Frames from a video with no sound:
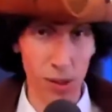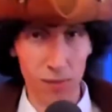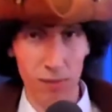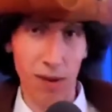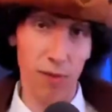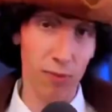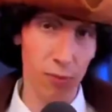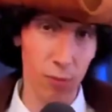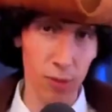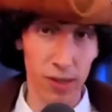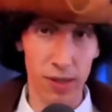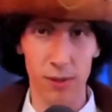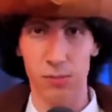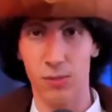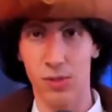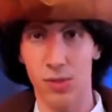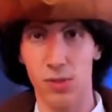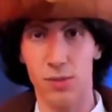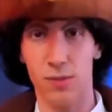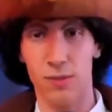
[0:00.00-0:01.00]
of our
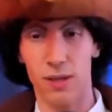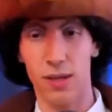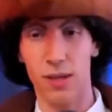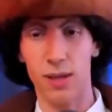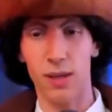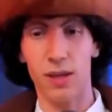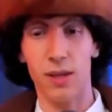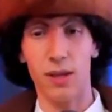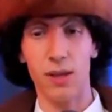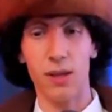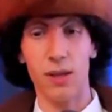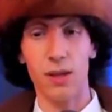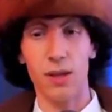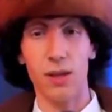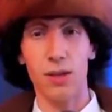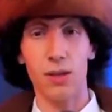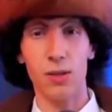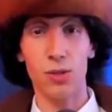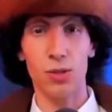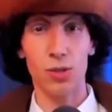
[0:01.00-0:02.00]
freedoms
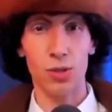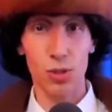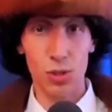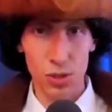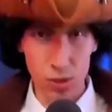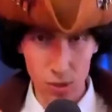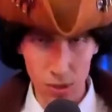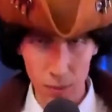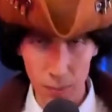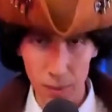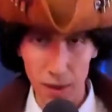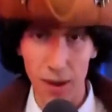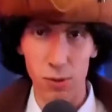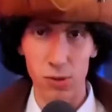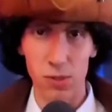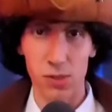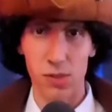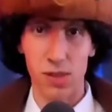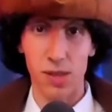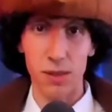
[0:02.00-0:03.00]
to the
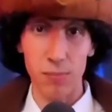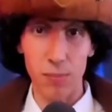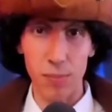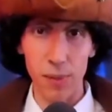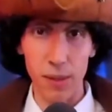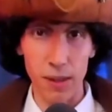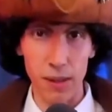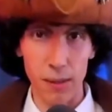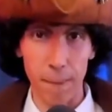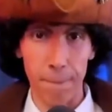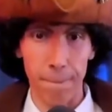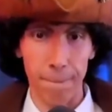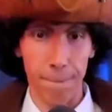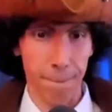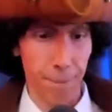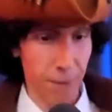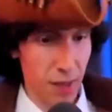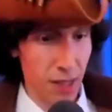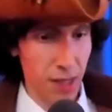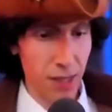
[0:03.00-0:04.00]
powers that be
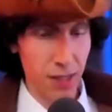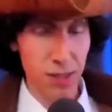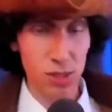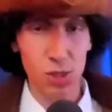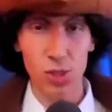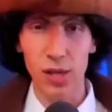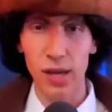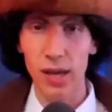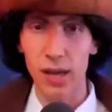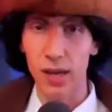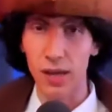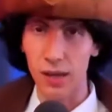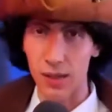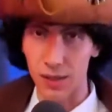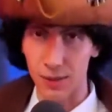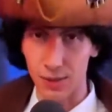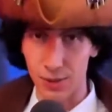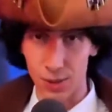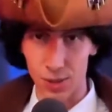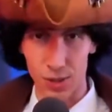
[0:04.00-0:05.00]
in
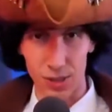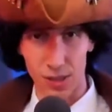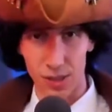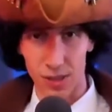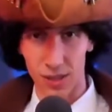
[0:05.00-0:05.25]
exchange